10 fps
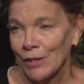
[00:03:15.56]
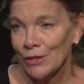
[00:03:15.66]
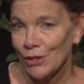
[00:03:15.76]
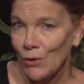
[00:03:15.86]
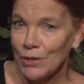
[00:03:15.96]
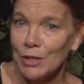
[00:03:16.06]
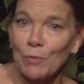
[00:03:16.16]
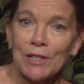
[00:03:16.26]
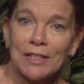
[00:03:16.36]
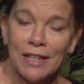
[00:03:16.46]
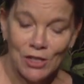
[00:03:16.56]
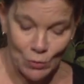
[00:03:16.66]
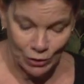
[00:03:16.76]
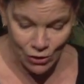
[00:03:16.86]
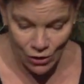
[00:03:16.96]
So, in this
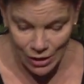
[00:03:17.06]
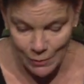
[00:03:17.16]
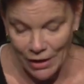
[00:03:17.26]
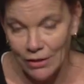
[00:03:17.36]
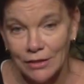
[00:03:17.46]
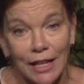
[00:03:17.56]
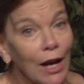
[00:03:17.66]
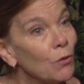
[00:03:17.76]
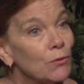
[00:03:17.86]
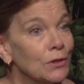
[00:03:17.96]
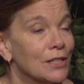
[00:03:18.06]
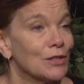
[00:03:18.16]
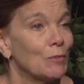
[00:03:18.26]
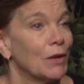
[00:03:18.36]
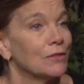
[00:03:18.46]
presentation, we'll talk about the
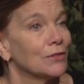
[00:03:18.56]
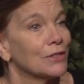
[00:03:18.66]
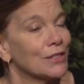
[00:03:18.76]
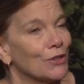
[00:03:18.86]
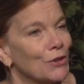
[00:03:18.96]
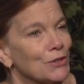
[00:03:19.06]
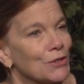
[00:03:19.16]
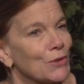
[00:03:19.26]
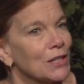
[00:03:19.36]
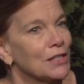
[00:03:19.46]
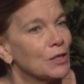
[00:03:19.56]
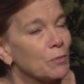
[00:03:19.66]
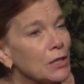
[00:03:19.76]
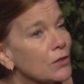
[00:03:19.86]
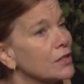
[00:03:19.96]
helpfulness of mindfulness and also the
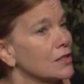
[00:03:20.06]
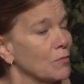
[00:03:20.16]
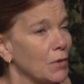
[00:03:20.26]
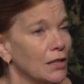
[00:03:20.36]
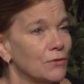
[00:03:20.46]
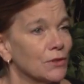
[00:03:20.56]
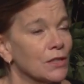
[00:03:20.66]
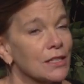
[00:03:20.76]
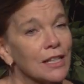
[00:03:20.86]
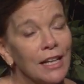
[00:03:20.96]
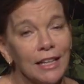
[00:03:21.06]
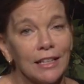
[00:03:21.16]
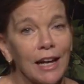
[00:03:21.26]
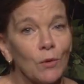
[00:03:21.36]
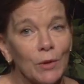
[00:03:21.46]
experience of mindfulness
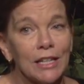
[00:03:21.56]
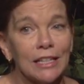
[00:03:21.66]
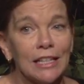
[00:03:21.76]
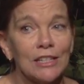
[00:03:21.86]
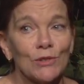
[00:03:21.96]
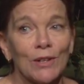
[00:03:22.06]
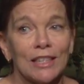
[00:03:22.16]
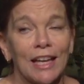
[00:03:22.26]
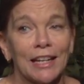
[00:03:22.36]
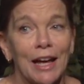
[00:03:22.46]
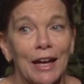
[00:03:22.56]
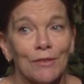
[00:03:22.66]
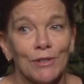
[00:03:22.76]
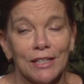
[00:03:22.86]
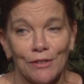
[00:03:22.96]
and how we can integrate that
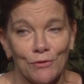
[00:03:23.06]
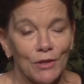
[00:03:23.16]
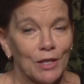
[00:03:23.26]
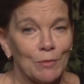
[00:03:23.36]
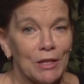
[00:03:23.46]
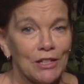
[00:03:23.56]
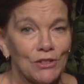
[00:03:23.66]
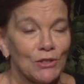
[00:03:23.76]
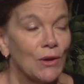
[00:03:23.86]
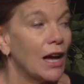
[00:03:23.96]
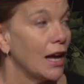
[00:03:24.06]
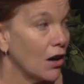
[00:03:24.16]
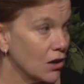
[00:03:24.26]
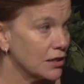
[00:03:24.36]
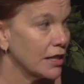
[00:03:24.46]
everyday freedom into
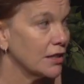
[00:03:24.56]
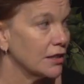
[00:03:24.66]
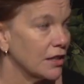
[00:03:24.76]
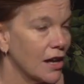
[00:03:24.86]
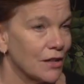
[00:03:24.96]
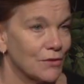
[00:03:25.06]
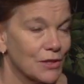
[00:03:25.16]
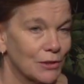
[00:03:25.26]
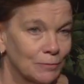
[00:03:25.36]
our daily lives.